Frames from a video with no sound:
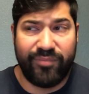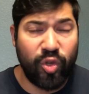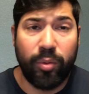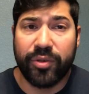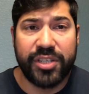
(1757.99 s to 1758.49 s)

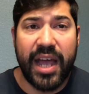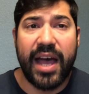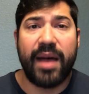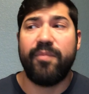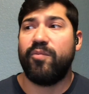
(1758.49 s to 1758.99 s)
normal
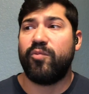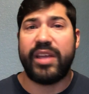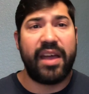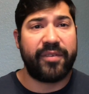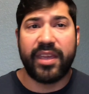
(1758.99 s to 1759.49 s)
job,
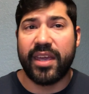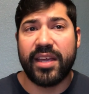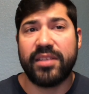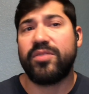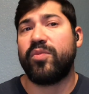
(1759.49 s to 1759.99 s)
we have
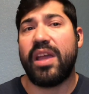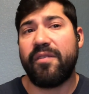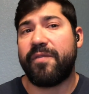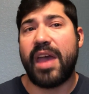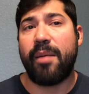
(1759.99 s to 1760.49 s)
kids, we have
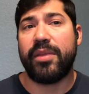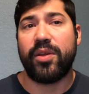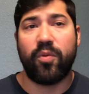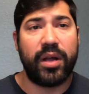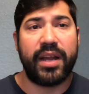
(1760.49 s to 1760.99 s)
a
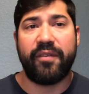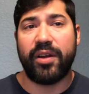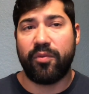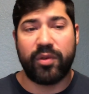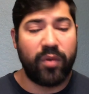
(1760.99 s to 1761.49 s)
family,
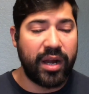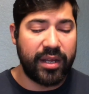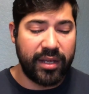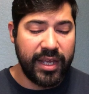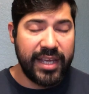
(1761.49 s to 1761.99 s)
whatever, and we want
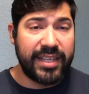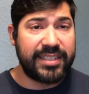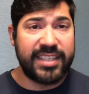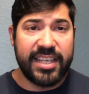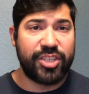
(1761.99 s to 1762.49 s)
to
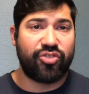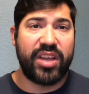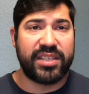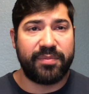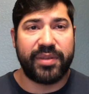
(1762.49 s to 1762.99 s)

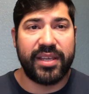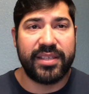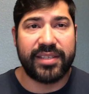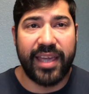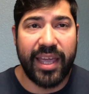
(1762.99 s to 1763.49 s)
de-stress and play
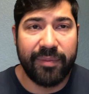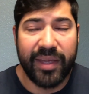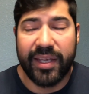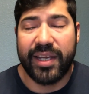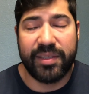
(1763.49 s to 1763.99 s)
this game,
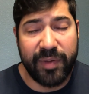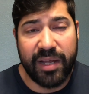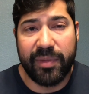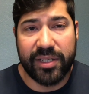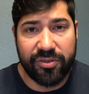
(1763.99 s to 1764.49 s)
it's
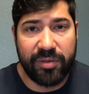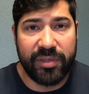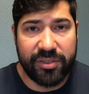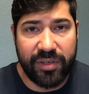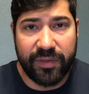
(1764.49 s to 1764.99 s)
become
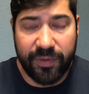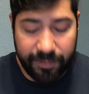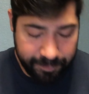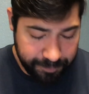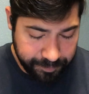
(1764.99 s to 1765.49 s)
extremely stressful.